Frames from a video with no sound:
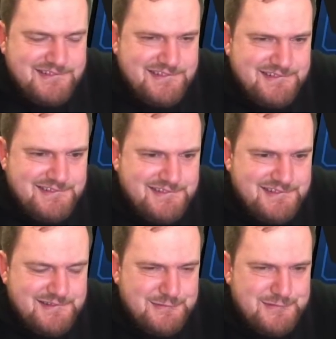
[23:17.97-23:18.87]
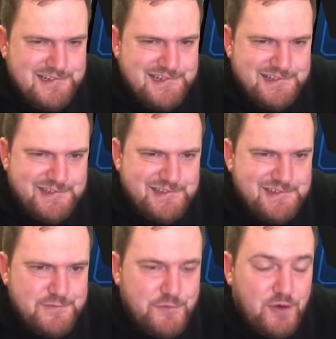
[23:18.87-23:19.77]
there a
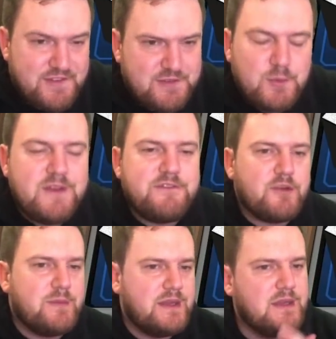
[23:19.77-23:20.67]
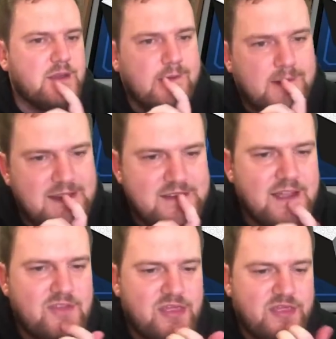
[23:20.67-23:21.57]
way for us to win from here? Let's
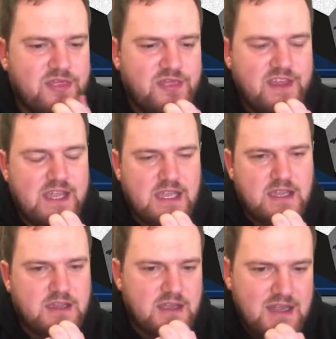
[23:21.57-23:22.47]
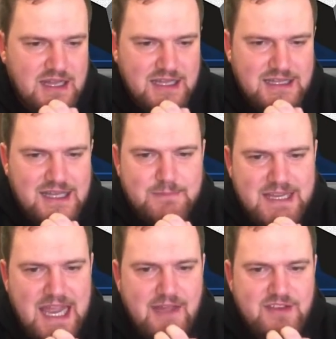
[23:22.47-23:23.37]
have a think. Let
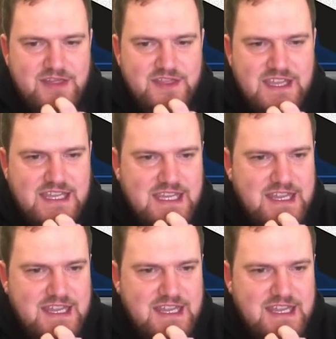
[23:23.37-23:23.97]
me have a think.